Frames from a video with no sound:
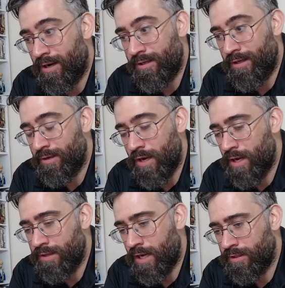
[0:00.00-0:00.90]

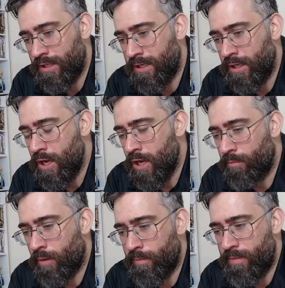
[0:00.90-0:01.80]
I think
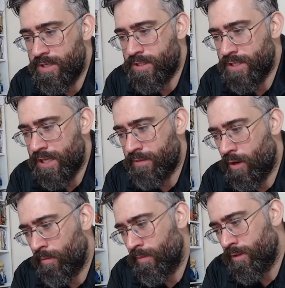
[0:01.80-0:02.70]
problem is at the
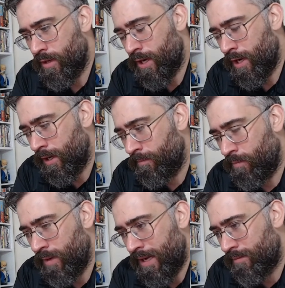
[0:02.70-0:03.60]
moment
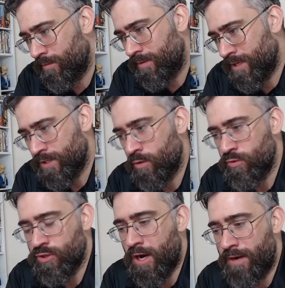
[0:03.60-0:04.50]
there's no
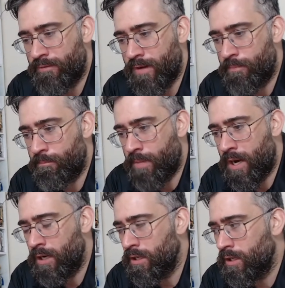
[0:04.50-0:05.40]
sign of it,
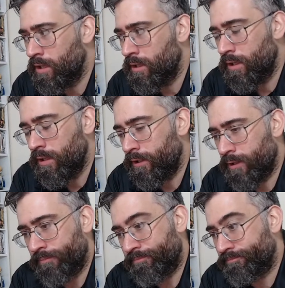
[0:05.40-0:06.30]
but
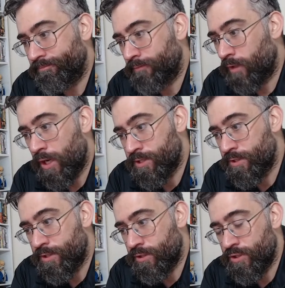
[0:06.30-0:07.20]

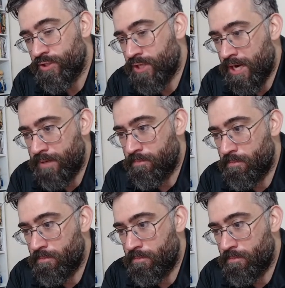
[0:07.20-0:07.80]
licenses can say